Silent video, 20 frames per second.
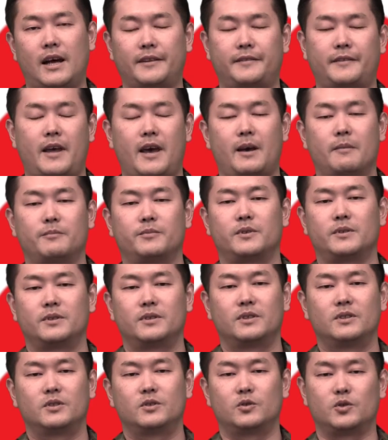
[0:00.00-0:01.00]
attempt
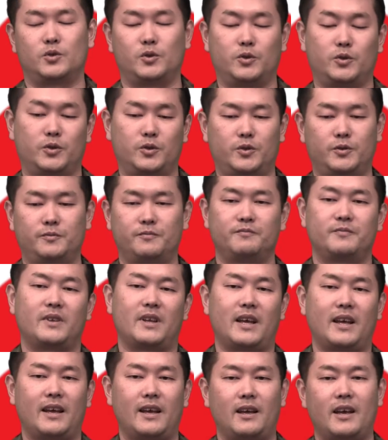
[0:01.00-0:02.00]
to
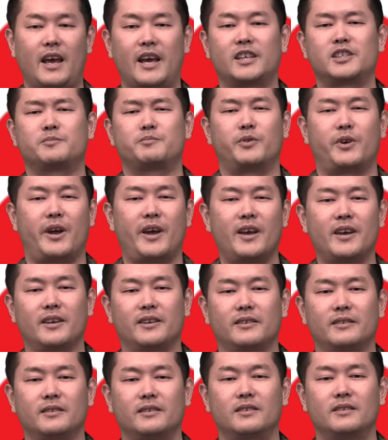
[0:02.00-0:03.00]

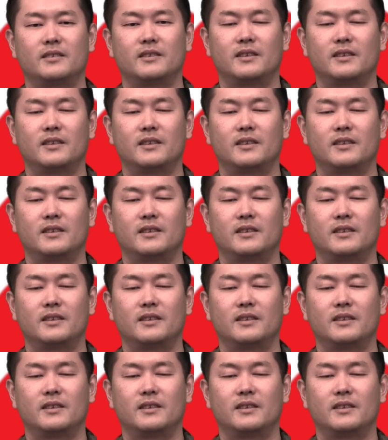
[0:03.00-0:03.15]
explain.